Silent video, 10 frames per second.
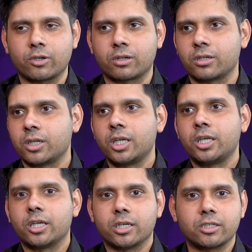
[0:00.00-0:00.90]
or
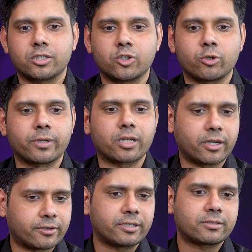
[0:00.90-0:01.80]
uh, European
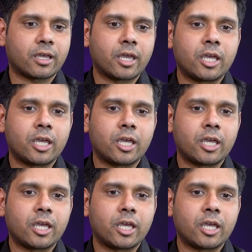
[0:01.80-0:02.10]
countries.